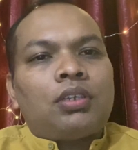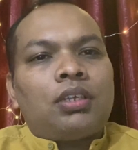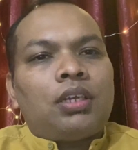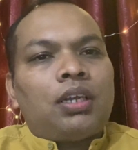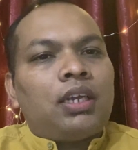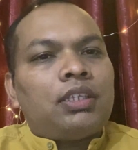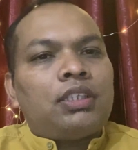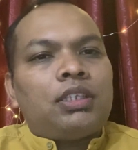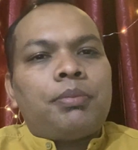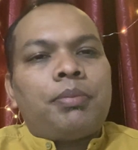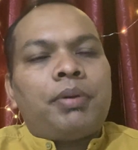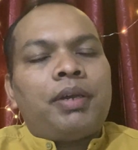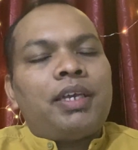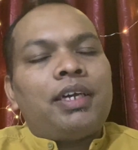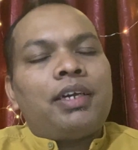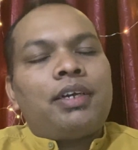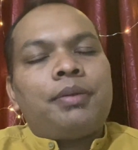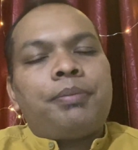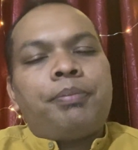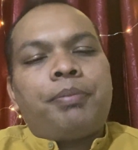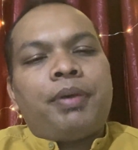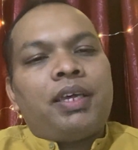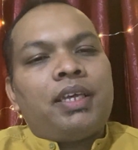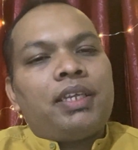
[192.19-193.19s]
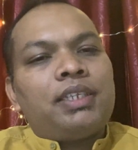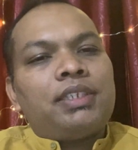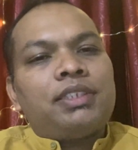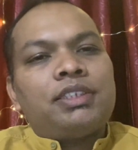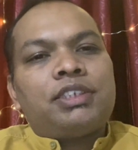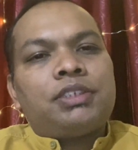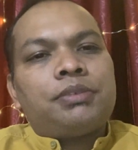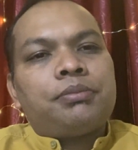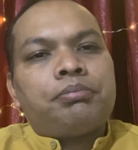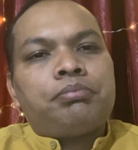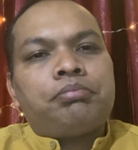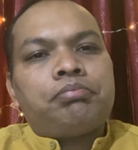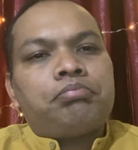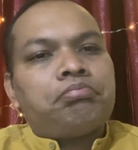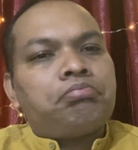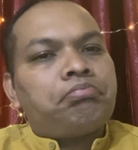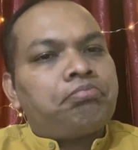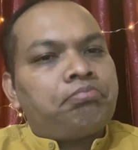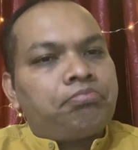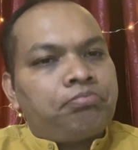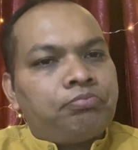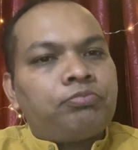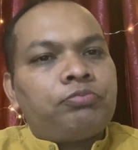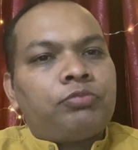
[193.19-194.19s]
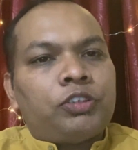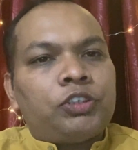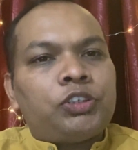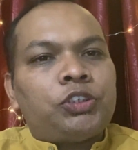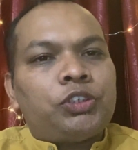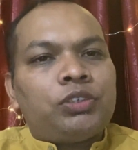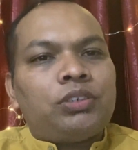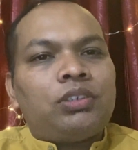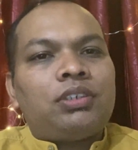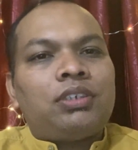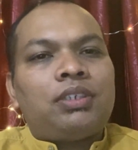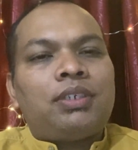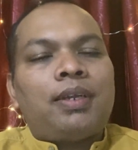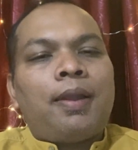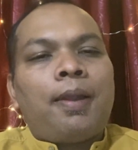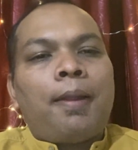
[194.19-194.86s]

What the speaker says: either by our parents, for sure,